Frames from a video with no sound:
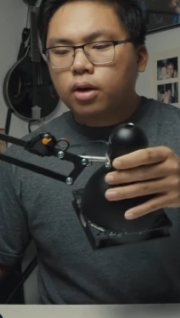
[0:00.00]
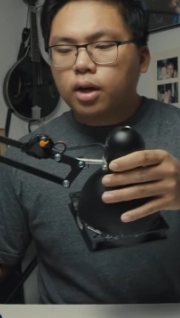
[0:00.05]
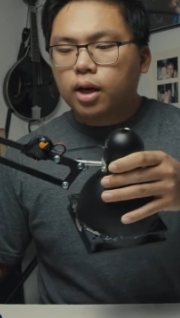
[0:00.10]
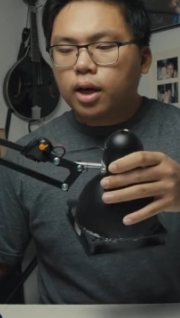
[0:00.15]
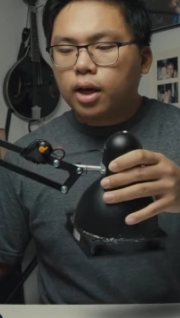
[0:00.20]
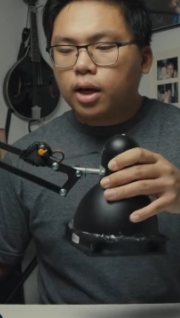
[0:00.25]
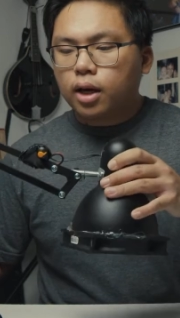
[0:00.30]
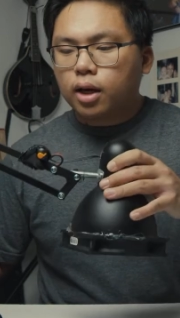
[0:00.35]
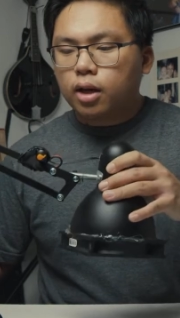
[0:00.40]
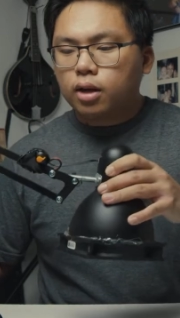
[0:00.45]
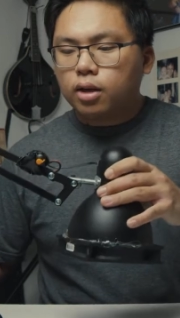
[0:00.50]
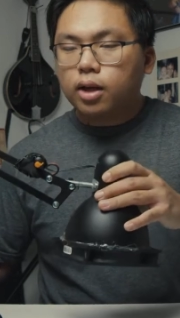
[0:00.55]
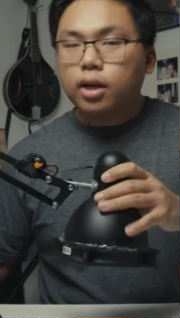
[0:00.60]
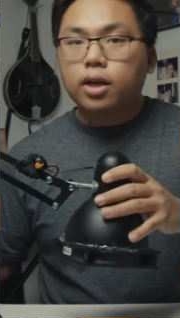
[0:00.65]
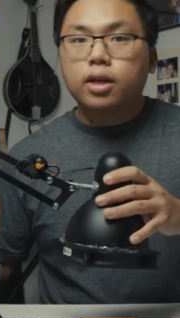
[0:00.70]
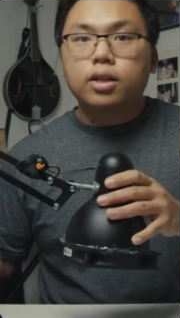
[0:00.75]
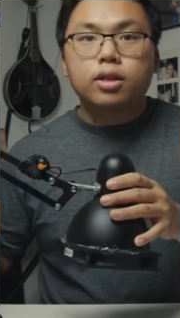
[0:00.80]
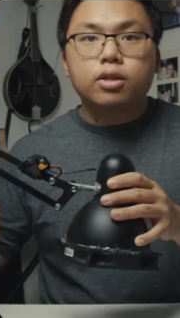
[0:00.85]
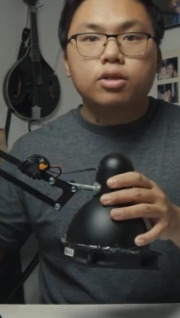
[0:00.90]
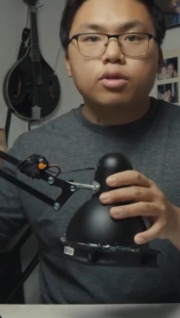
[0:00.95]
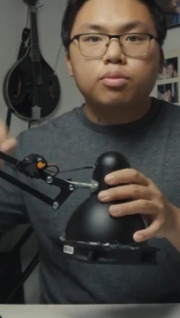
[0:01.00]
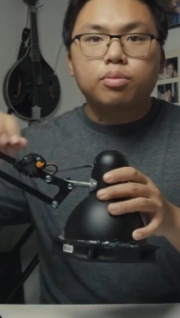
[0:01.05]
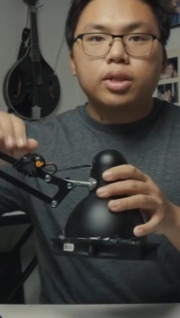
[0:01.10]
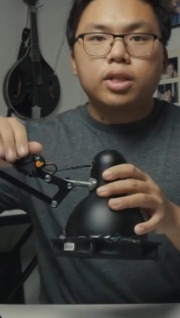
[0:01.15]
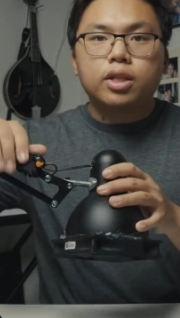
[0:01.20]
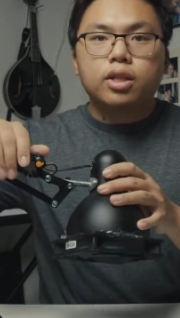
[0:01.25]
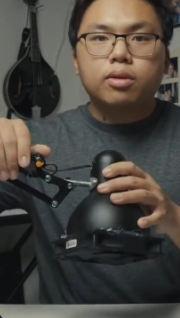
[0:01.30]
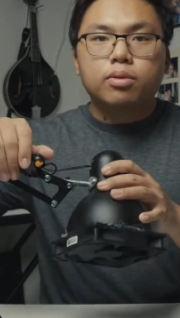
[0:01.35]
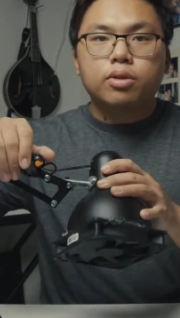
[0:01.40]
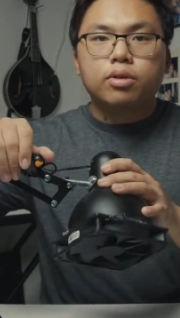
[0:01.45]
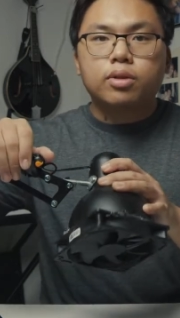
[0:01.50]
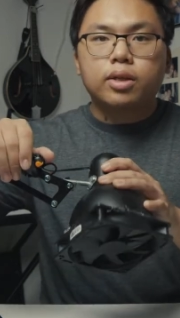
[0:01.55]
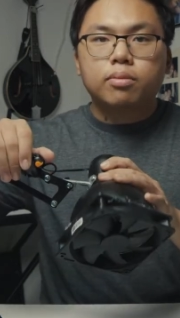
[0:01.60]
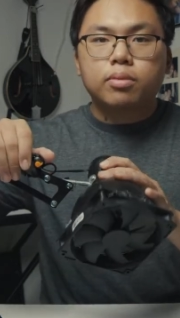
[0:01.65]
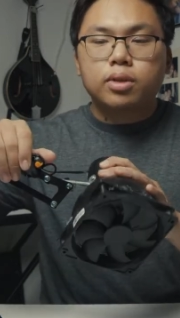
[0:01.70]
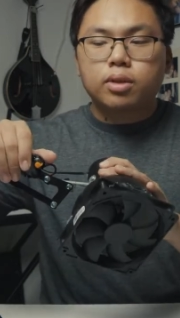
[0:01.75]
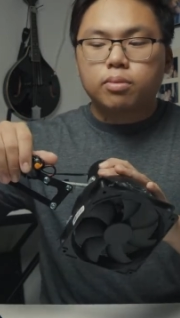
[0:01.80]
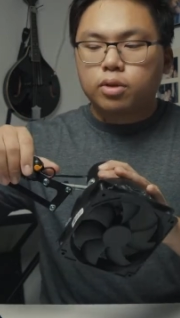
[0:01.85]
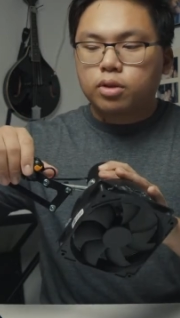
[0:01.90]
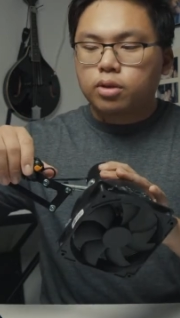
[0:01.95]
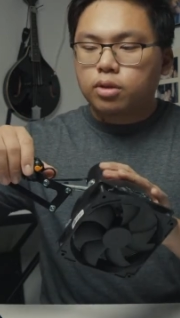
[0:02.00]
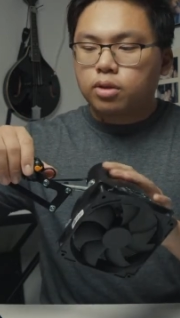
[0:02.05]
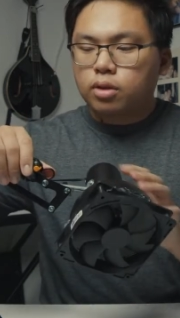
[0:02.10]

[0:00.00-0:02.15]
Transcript: and a little PWM dimmer.